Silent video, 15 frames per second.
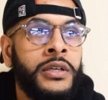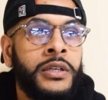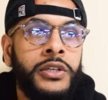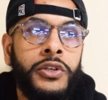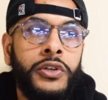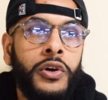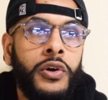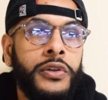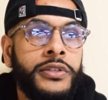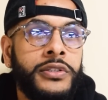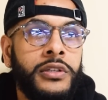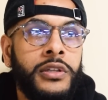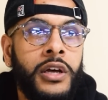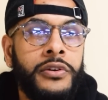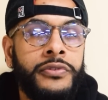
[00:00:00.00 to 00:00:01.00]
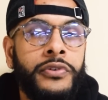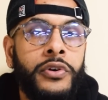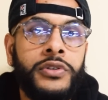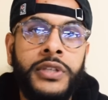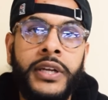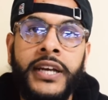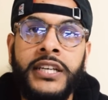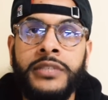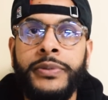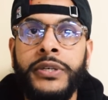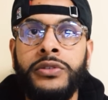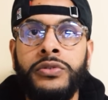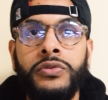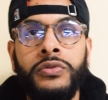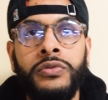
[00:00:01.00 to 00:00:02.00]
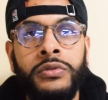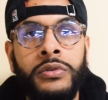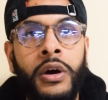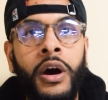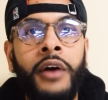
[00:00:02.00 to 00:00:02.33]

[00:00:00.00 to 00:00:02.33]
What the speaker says: There's a lot of folks that I speak to